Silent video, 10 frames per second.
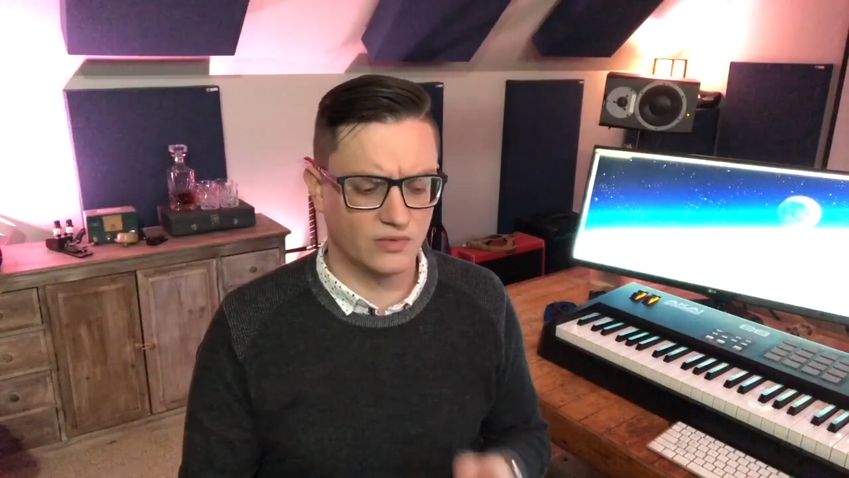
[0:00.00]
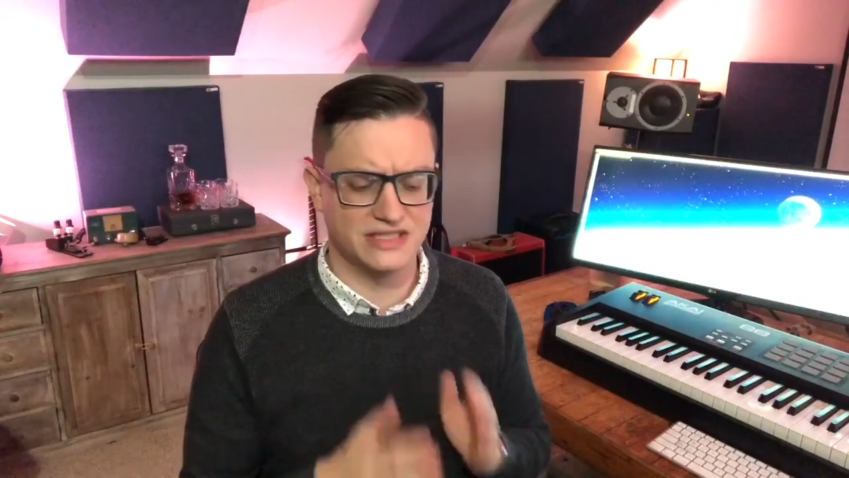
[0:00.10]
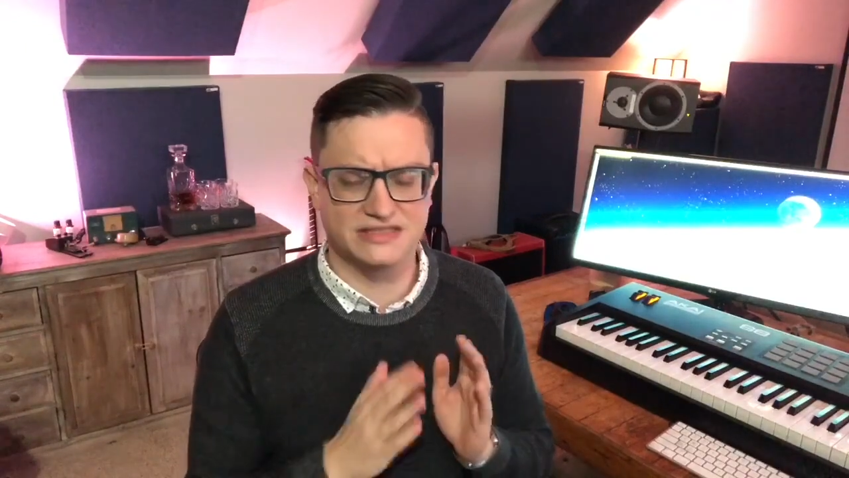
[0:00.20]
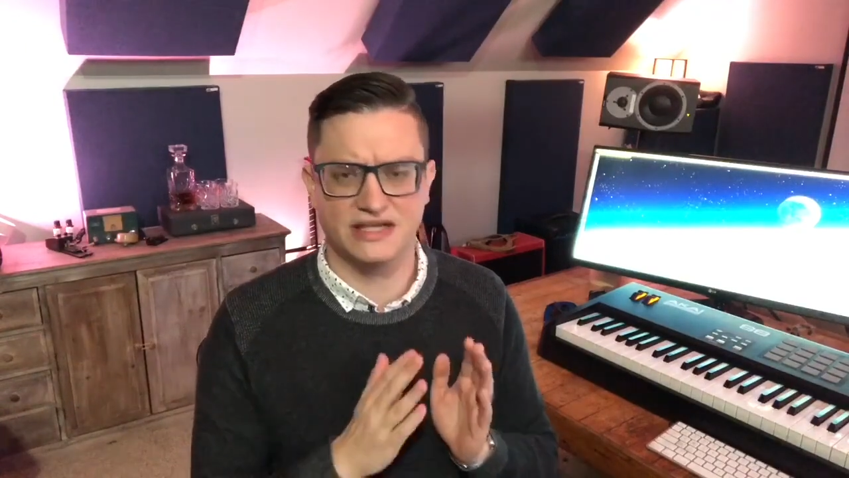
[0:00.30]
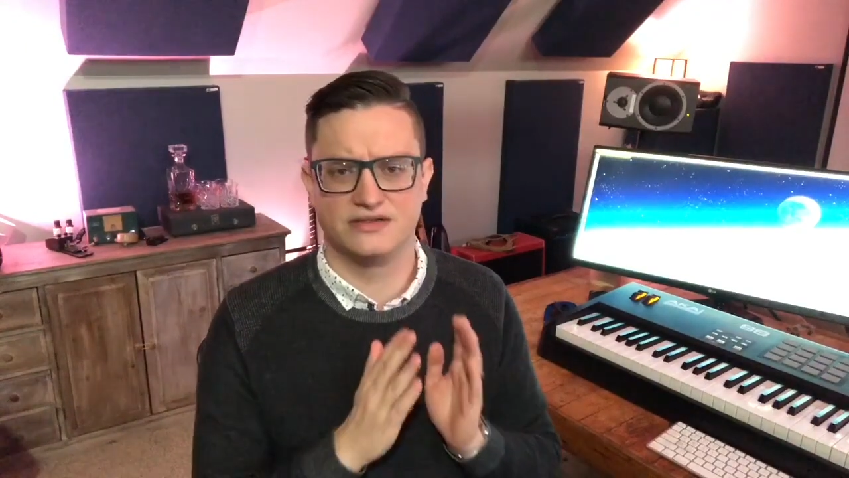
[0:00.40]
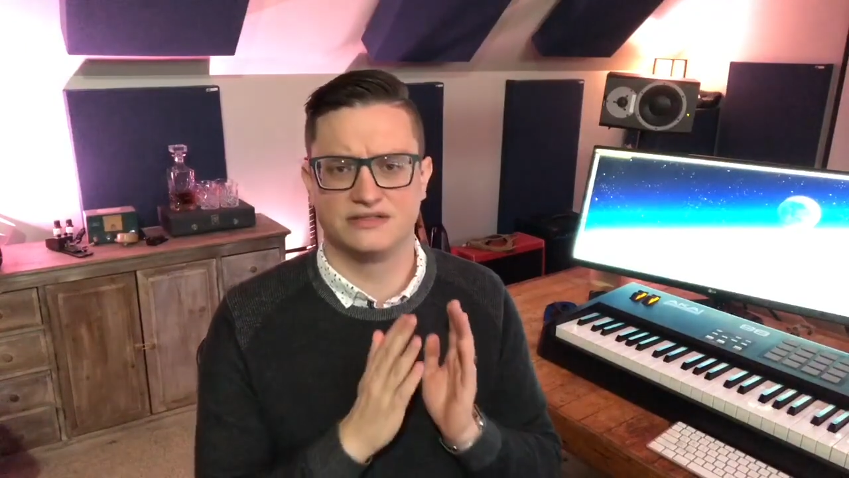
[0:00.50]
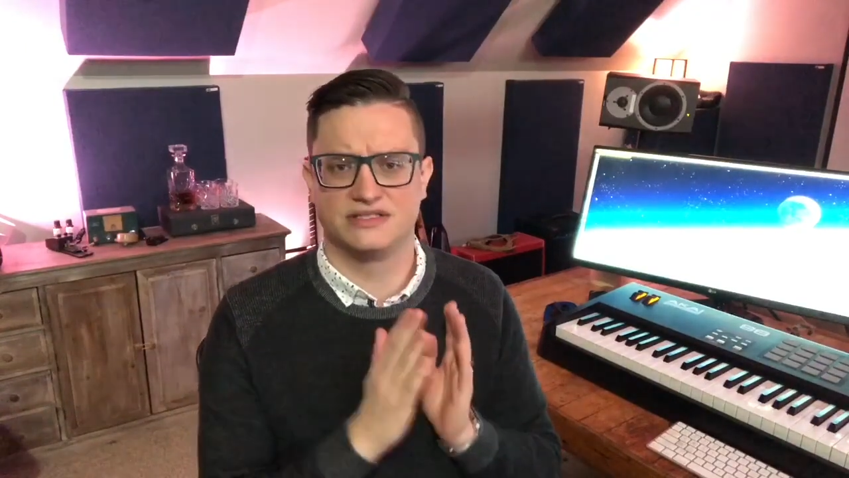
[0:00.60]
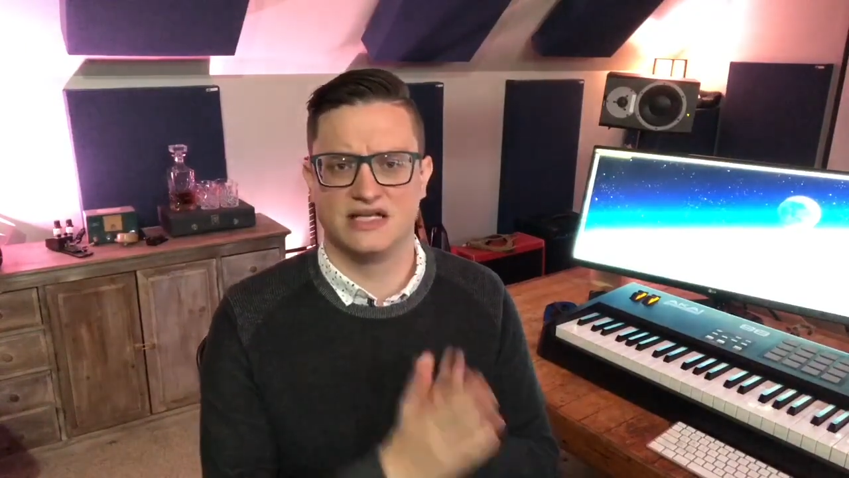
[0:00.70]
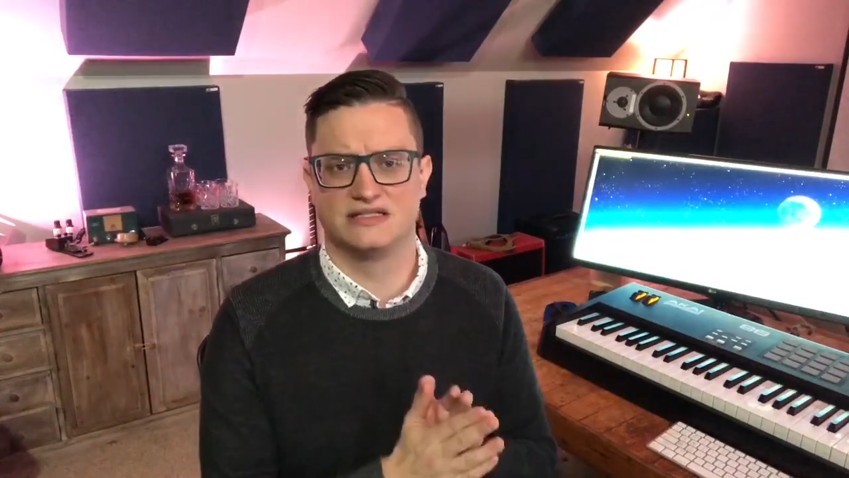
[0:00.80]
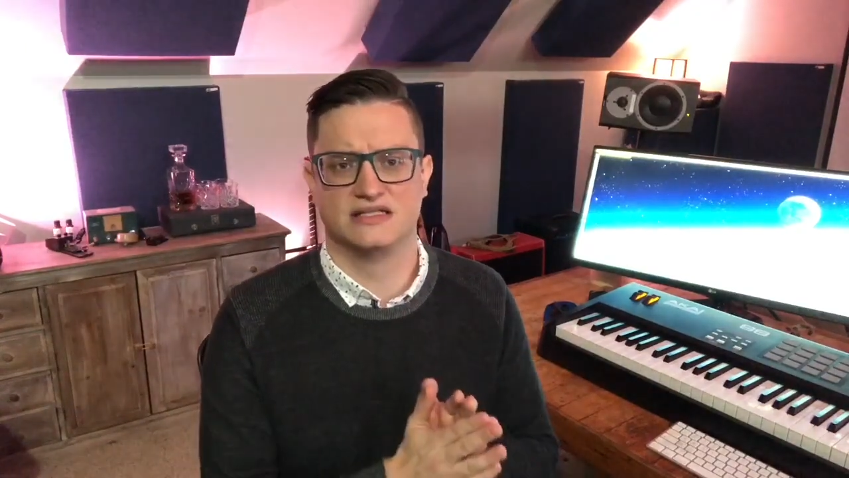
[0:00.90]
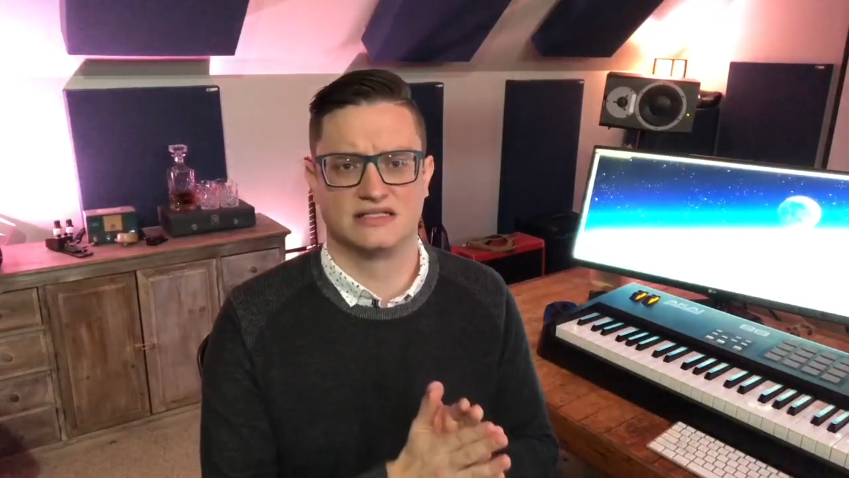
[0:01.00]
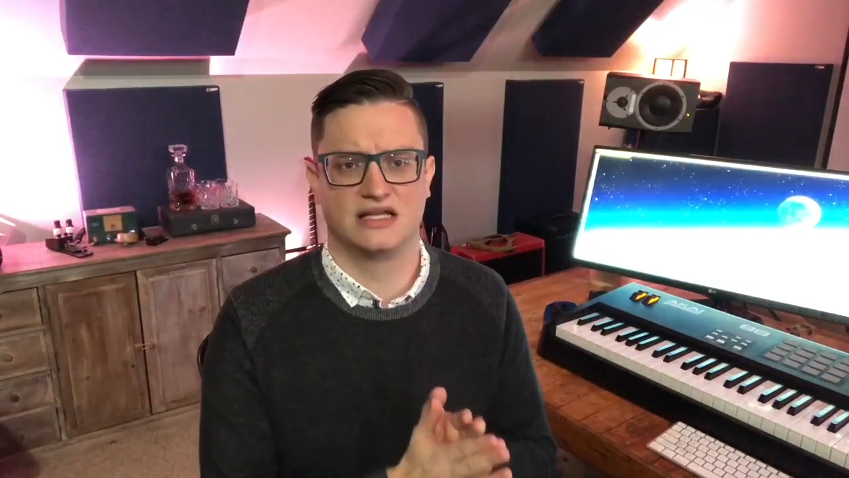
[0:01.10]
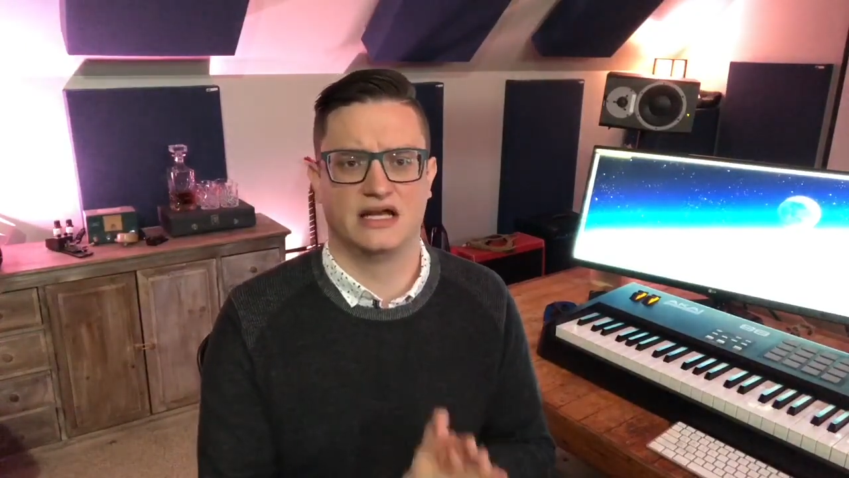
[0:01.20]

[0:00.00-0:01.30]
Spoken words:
when this character says this